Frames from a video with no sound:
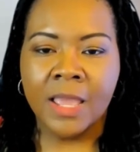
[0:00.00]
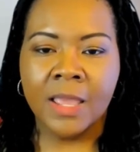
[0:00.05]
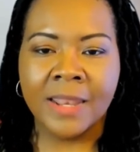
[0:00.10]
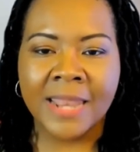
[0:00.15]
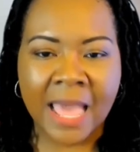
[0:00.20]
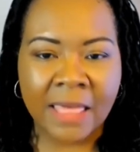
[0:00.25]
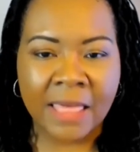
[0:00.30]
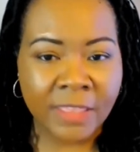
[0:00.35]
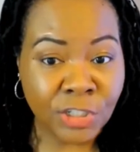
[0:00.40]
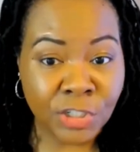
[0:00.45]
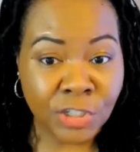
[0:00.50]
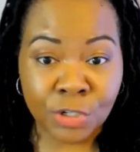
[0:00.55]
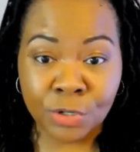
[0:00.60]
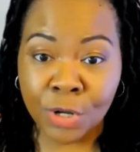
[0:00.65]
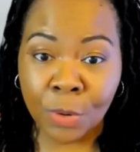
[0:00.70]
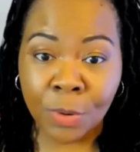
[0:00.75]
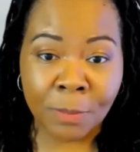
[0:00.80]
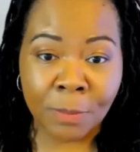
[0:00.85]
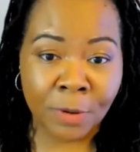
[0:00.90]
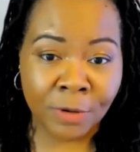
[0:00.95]
Now that you
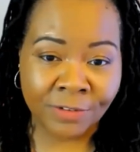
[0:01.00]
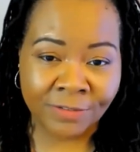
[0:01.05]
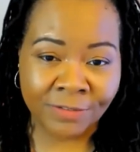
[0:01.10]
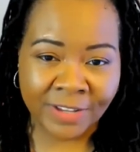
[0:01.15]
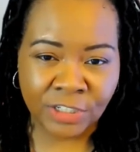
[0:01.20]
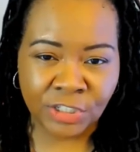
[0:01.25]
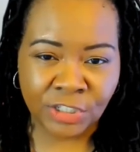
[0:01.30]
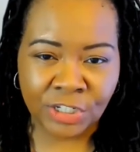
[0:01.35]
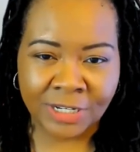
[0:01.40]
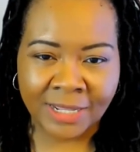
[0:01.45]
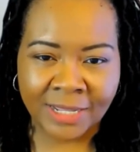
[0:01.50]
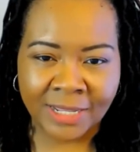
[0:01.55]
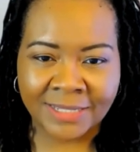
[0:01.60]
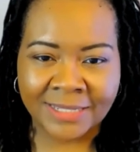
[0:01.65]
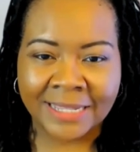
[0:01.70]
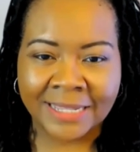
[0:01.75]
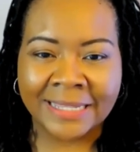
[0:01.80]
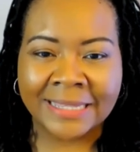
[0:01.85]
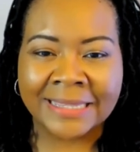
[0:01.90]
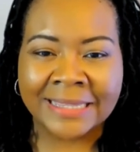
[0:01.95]
know what motivation
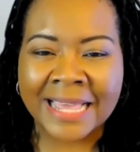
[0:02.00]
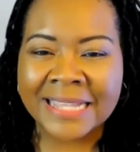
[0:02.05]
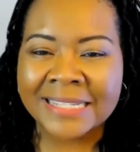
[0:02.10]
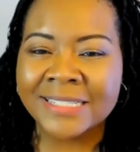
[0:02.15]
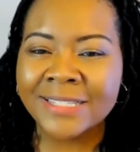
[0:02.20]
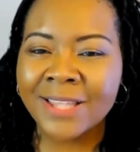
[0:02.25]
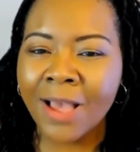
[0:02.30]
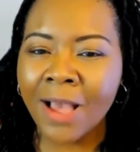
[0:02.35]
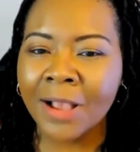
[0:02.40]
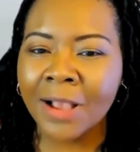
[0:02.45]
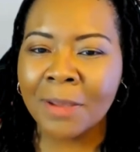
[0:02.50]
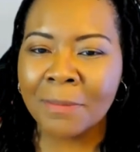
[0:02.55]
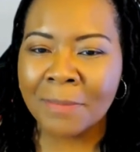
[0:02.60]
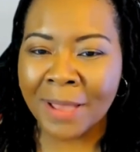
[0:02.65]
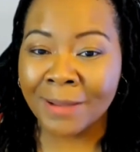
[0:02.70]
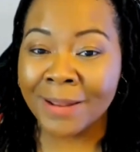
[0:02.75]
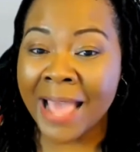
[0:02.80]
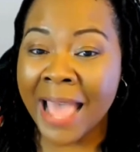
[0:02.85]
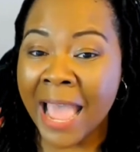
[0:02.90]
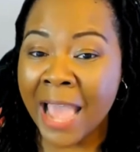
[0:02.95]
is, let's talk
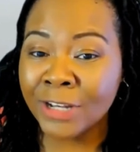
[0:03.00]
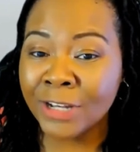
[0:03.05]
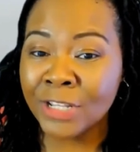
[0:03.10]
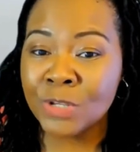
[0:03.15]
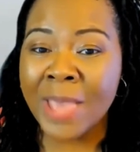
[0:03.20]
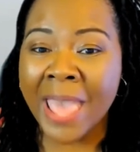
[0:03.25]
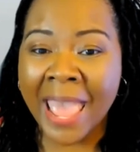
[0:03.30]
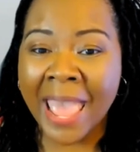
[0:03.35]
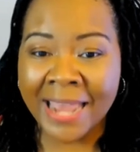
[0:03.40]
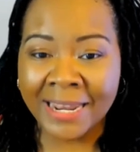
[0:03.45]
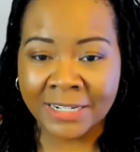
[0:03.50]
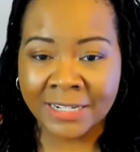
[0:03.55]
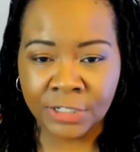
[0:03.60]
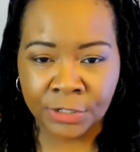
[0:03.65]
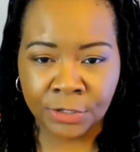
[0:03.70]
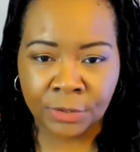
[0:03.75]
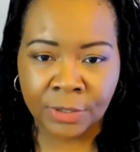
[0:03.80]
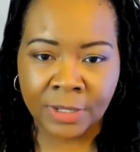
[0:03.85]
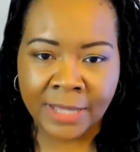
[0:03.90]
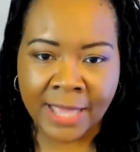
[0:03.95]
about how do you add it
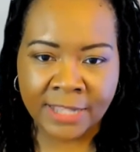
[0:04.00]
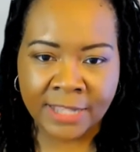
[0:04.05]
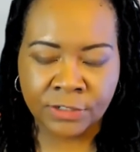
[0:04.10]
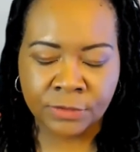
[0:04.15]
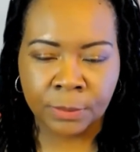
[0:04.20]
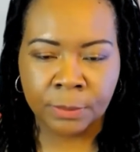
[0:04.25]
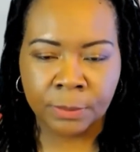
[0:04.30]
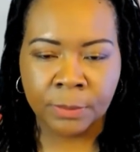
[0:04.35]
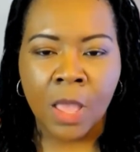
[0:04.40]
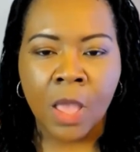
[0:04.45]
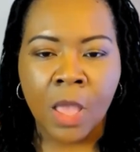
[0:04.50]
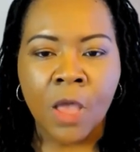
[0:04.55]
to your classroom.